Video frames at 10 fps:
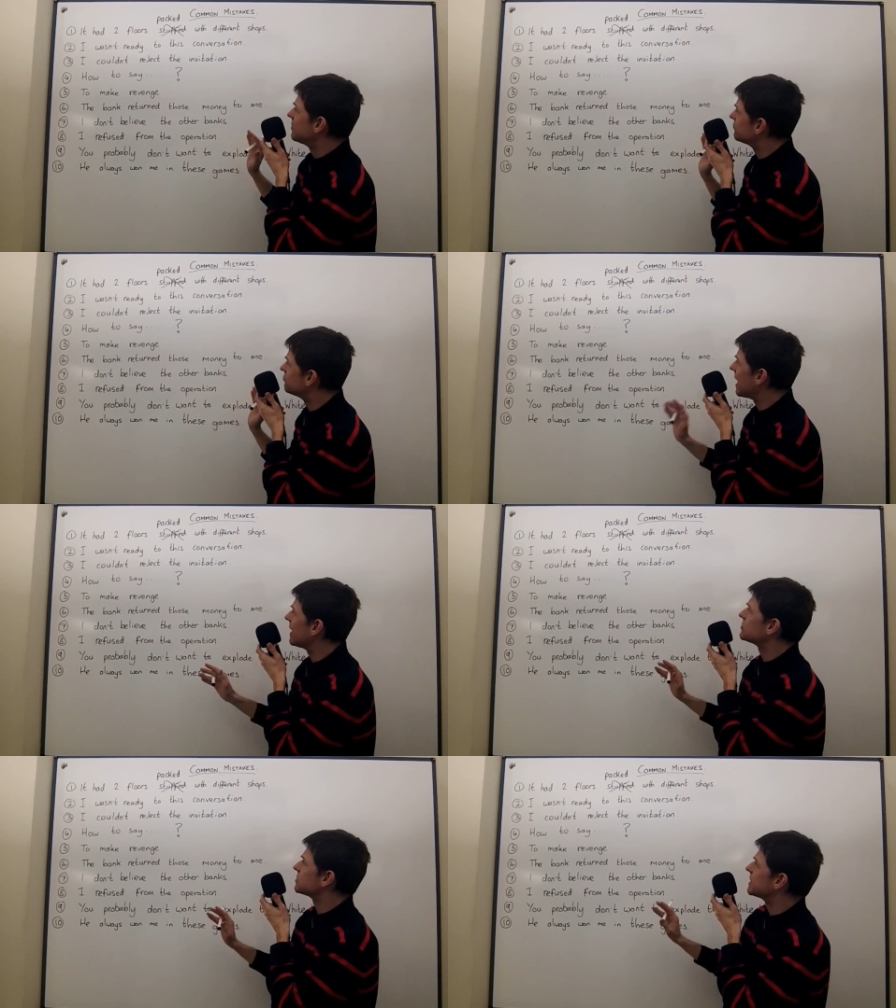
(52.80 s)
because
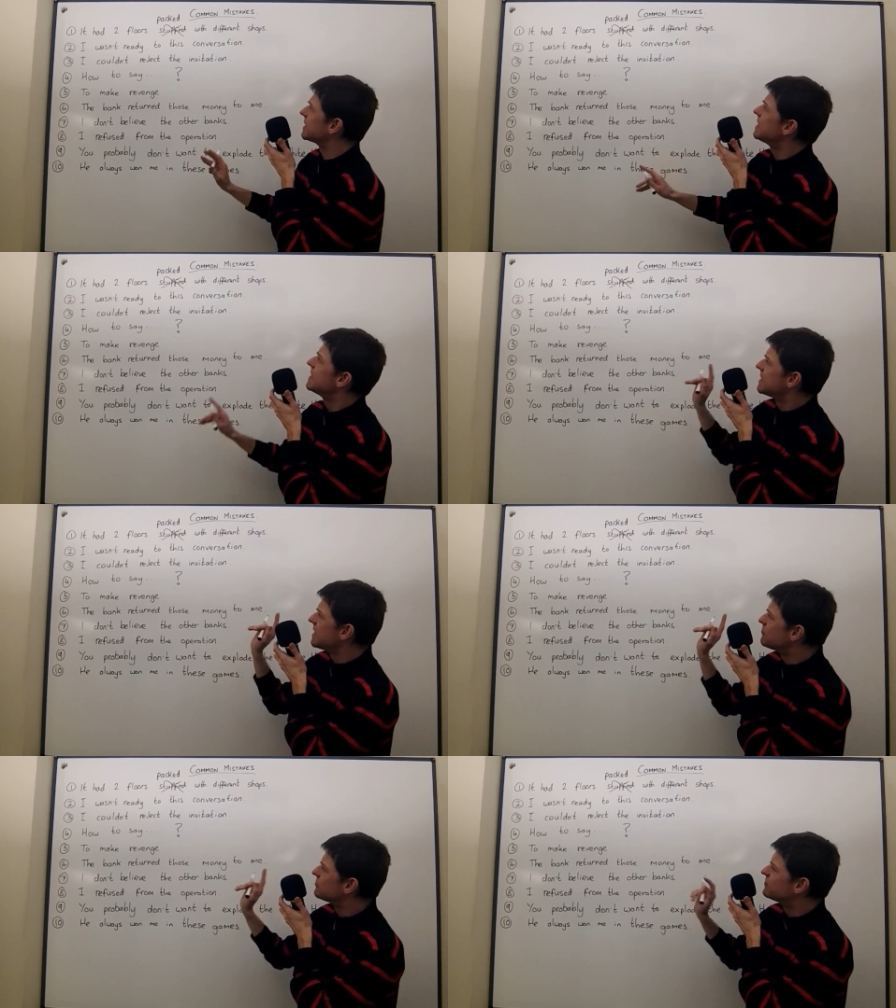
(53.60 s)
actually
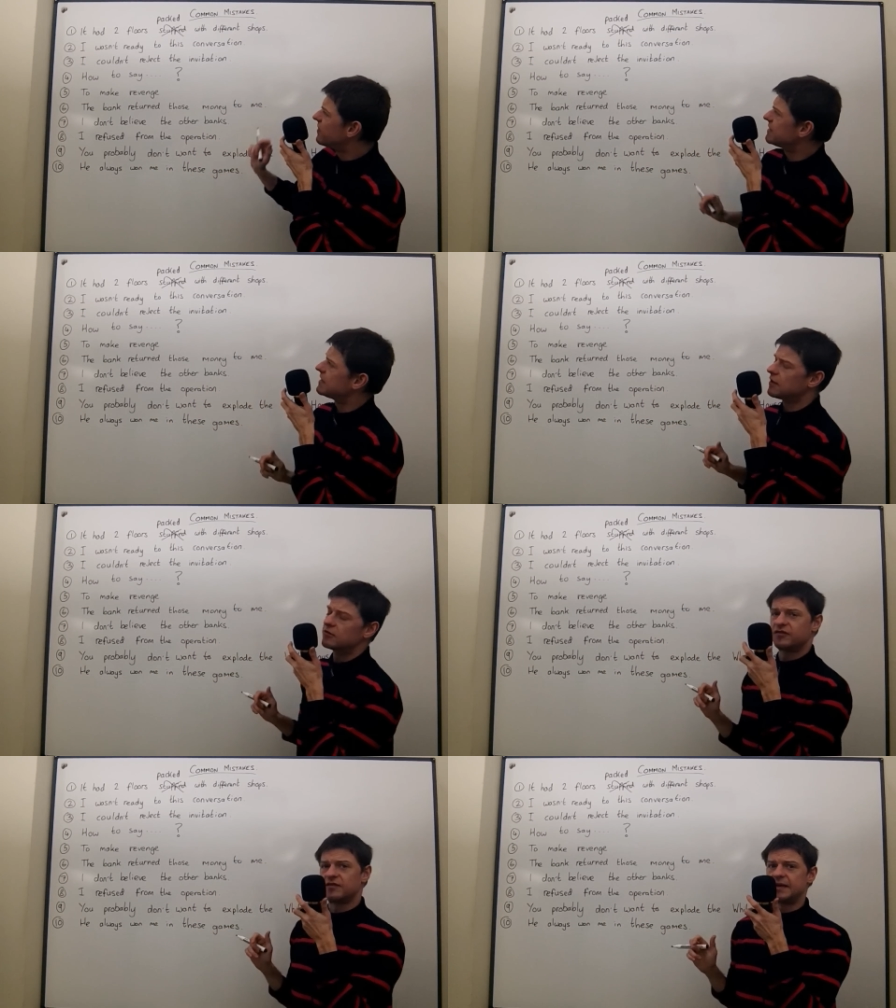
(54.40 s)
he was very
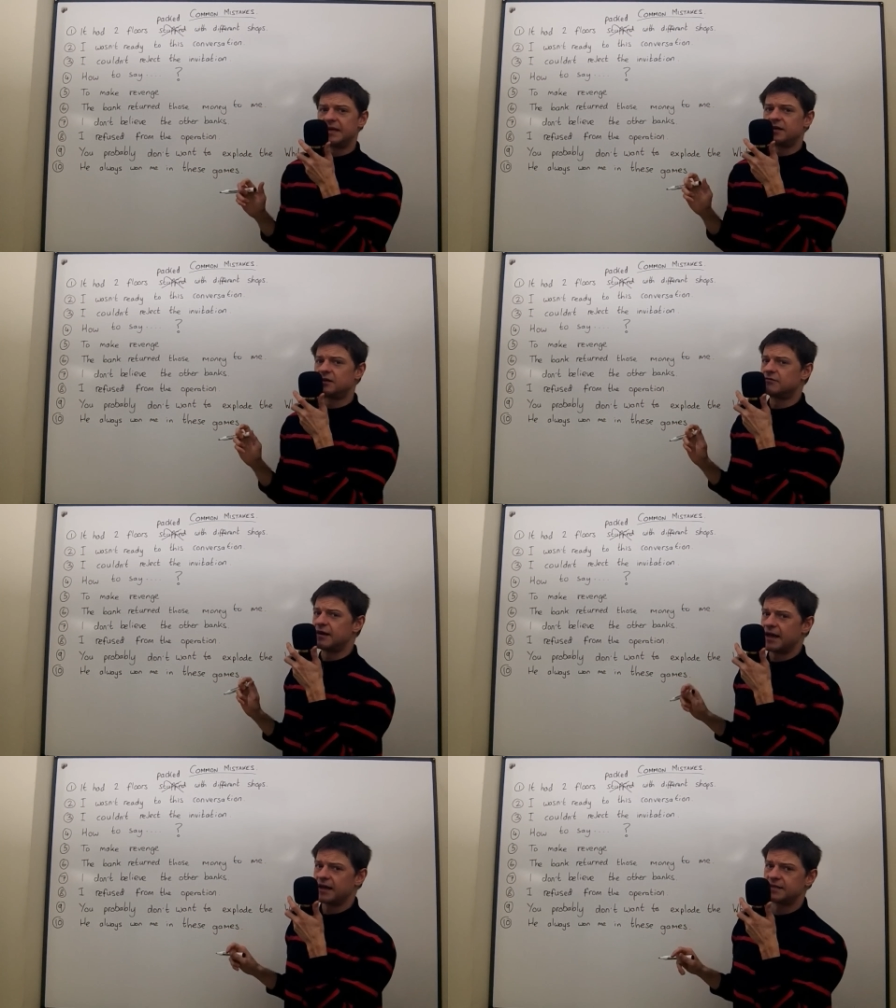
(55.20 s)
close to being
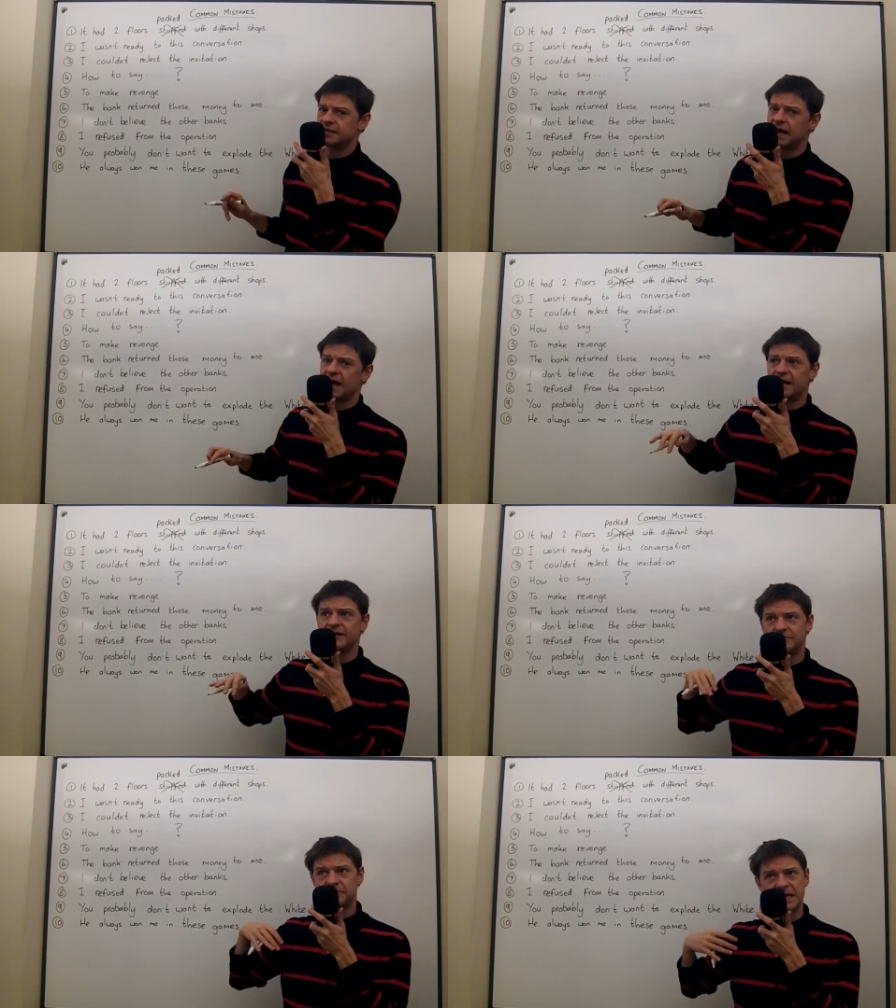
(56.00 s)
correct
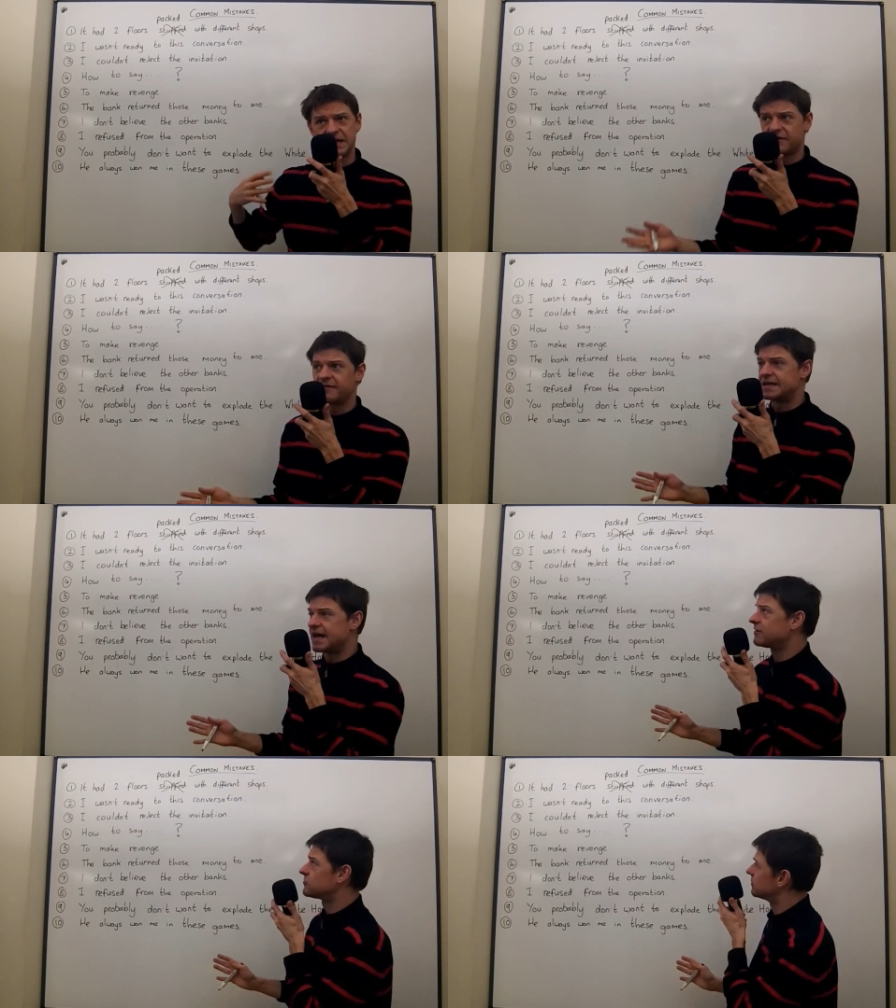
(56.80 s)
and being very
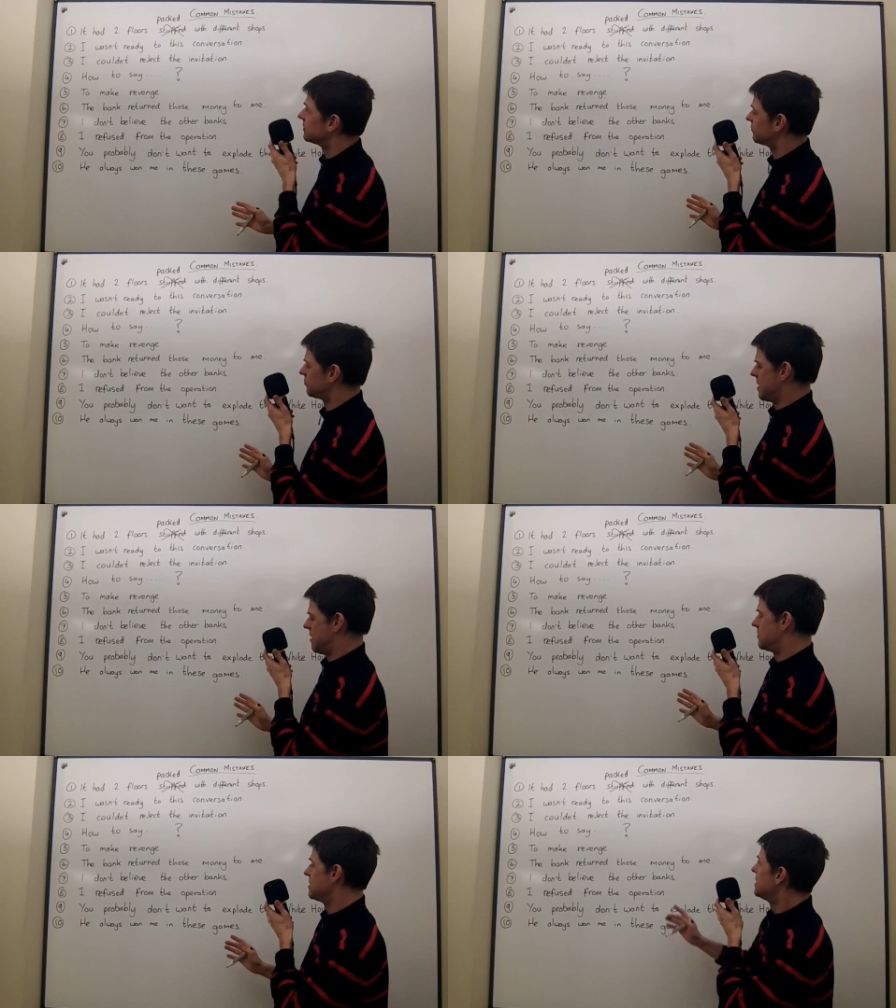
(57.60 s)
natural as
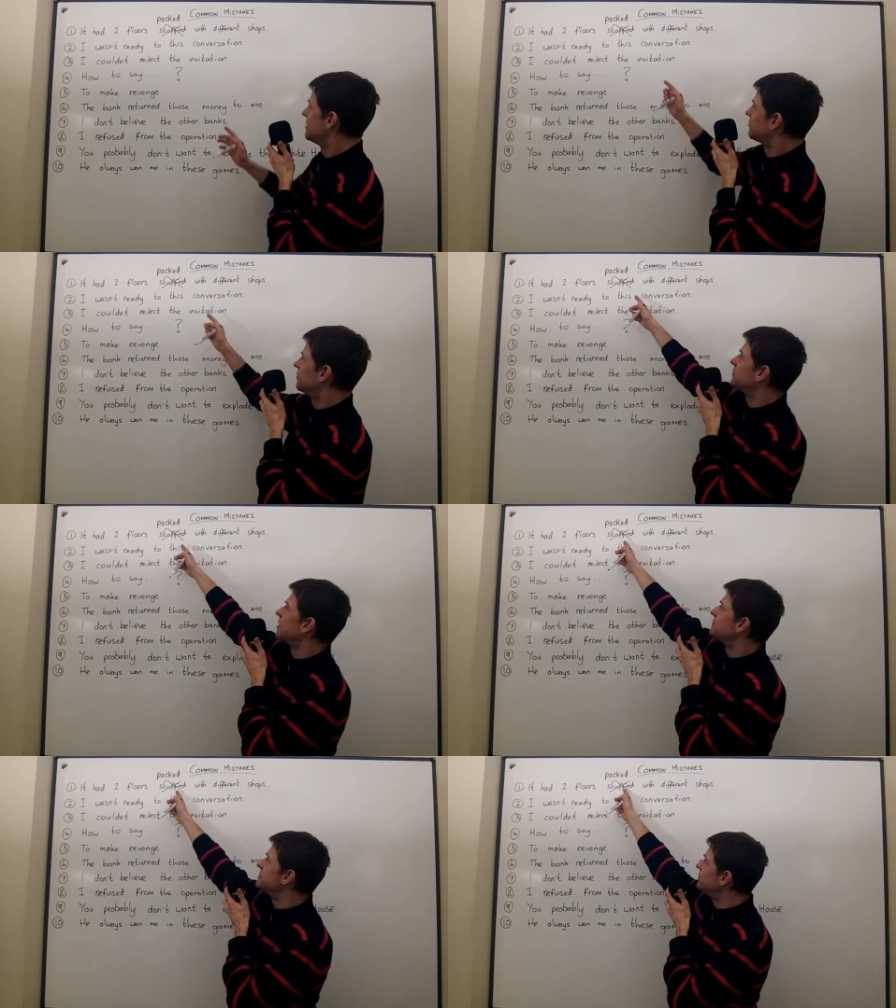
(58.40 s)
well. So,
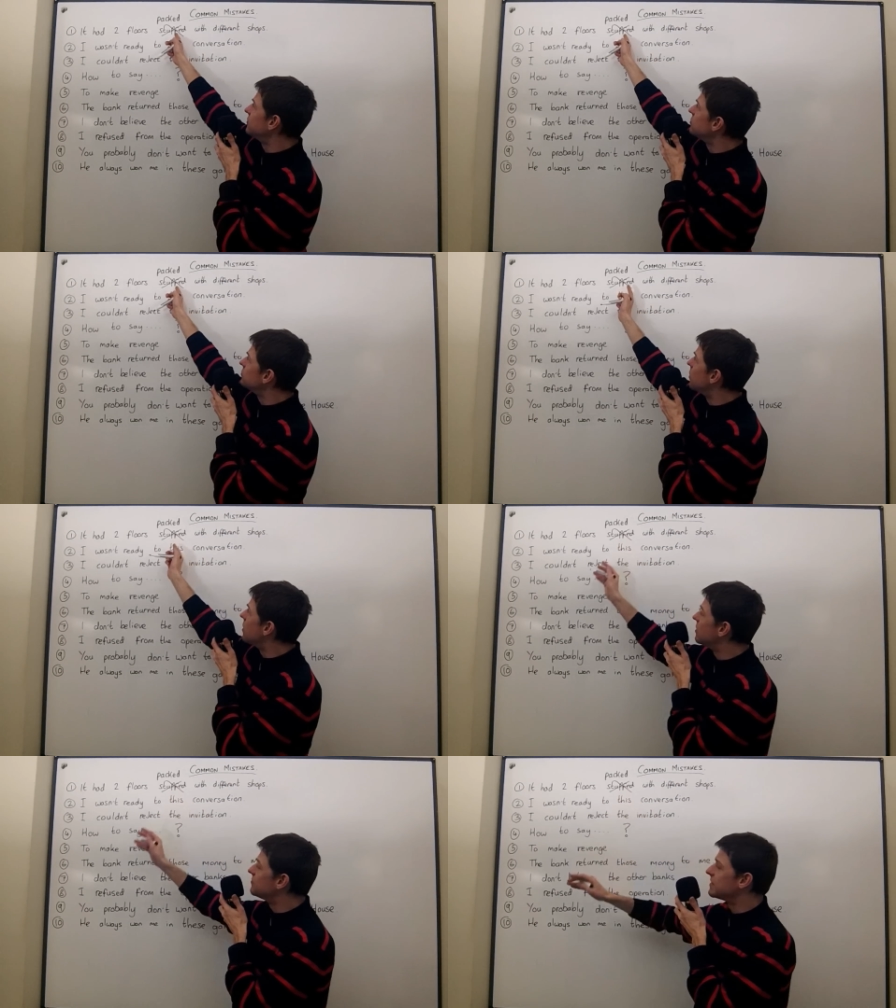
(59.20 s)
stuffed is a good
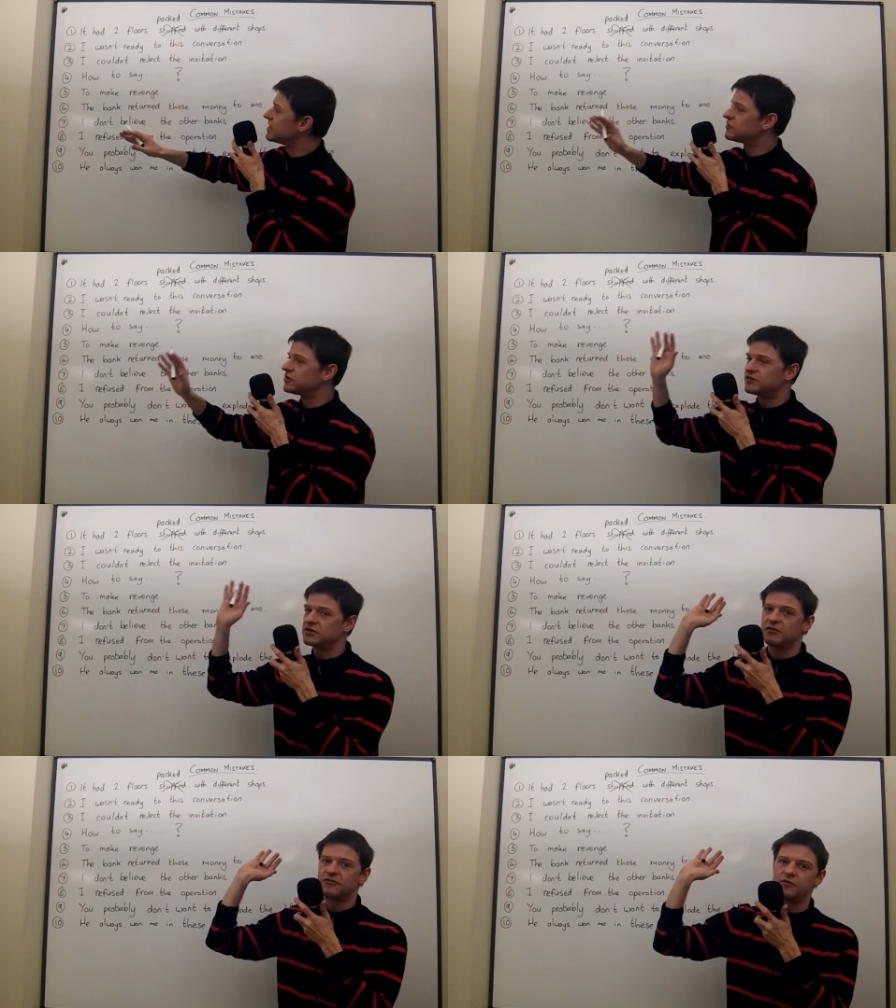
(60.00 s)
word, but it's
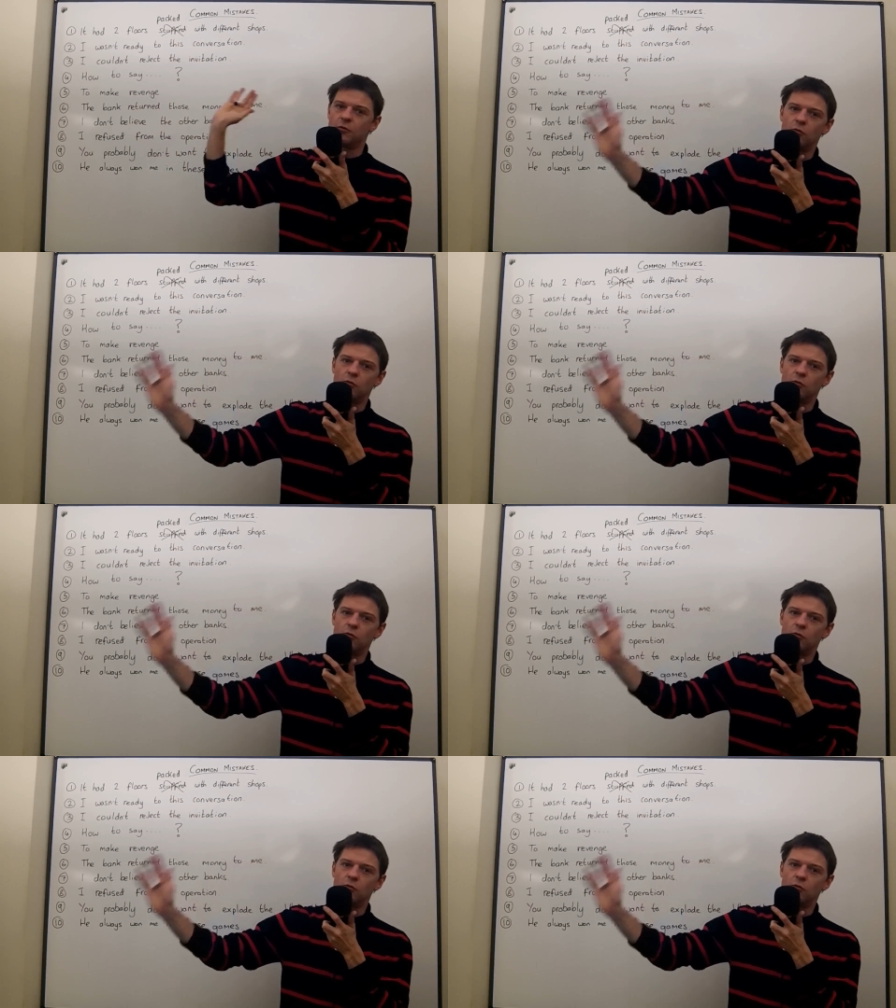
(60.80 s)
just used